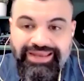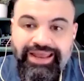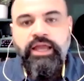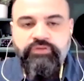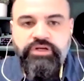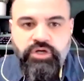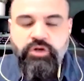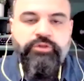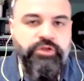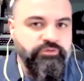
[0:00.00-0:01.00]
and every
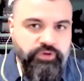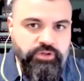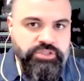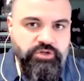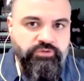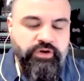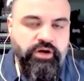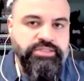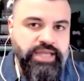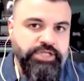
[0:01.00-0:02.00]
dollar that you've earned so
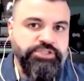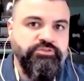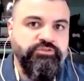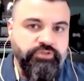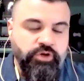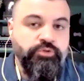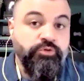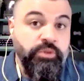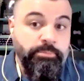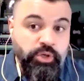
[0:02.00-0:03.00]
far has actually flowed
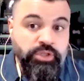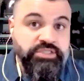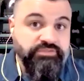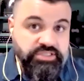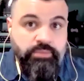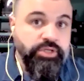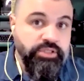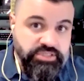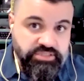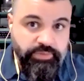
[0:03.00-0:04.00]
through the books of someone
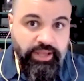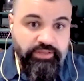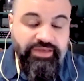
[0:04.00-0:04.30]
else's bank.